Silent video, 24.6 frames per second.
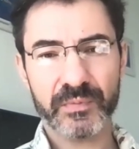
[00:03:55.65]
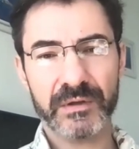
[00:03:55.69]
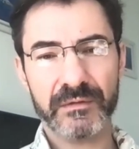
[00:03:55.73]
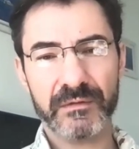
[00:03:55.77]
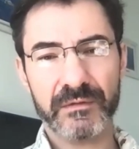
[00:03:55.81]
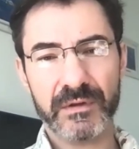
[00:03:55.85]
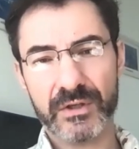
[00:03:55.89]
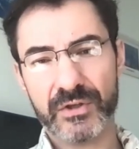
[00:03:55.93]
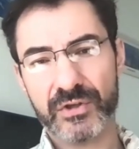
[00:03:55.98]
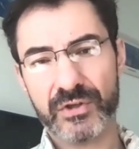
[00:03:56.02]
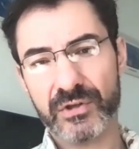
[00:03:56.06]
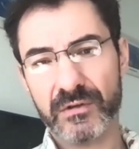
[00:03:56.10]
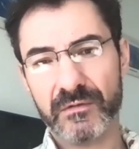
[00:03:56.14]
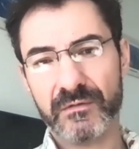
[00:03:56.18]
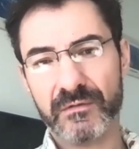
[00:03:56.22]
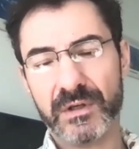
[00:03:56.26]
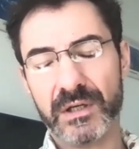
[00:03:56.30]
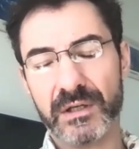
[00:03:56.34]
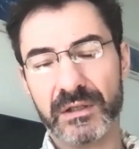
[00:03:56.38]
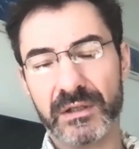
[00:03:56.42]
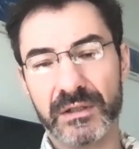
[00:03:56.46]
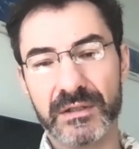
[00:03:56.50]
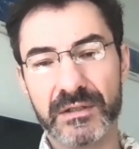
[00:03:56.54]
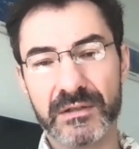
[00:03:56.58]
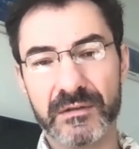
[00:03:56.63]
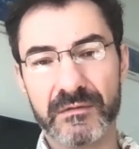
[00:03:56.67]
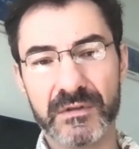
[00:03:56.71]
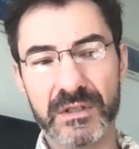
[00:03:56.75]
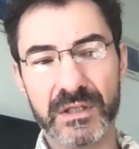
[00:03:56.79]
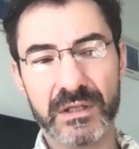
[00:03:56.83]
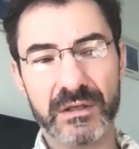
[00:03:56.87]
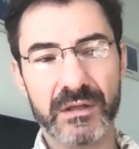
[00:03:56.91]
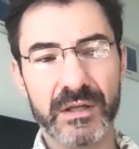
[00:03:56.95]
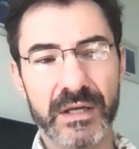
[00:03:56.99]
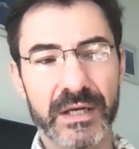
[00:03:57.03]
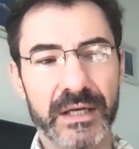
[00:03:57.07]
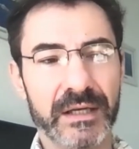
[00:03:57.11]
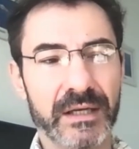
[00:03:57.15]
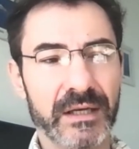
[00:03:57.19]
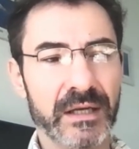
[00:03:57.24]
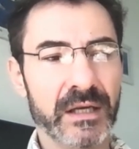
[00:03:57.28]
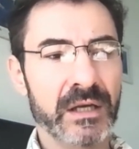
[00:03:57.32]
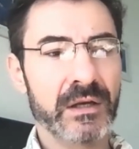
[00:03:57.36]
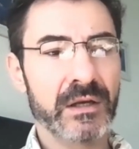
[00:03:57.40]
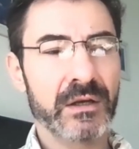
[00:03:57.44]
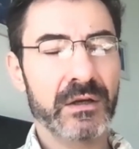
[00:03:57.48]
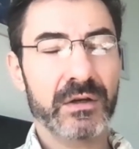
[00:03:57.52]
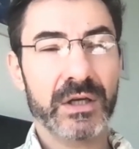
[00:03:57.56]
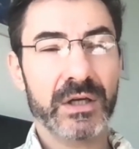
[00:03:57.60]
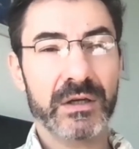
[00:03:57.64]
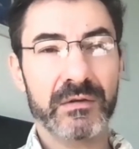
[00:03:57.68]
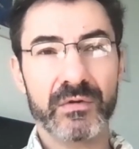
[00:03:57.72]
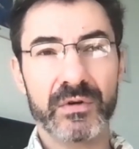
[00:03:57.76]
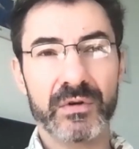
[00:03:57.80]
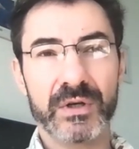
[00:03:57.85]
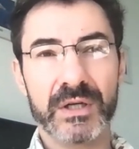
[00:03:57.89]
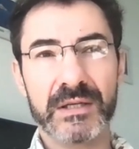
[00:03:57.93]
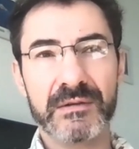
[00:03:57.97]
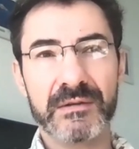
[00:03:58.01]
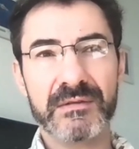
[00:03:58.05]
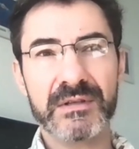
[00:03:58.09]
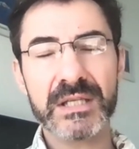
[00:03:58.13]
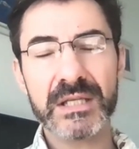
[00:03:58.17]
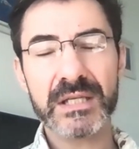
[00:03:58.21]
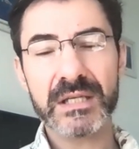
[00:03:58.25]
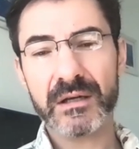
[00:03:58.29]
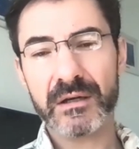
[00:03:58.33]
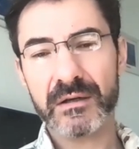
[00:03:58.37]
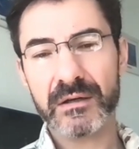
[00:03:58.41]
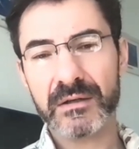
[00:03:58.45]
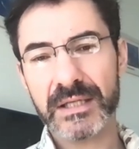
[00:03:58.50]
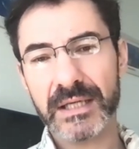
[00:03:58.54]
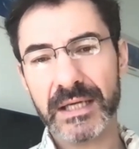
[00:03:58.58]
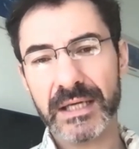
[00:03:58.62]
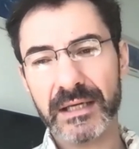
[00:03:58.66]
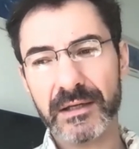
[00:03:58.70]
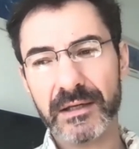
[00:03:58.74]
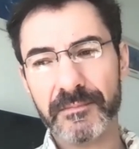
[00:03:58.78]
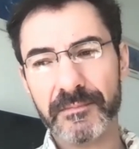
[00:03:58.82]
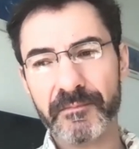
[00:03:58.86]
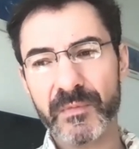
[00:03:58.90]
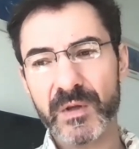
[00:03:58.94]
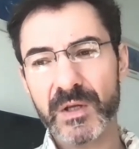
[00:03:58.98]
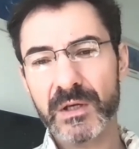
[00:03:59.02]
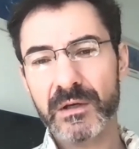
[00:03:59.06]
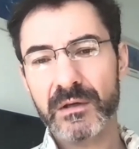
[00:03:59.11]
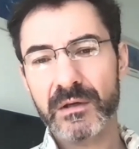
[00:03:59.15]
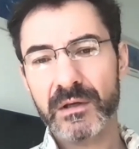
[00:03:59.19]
prevention of cognitive decline, have already seen our data.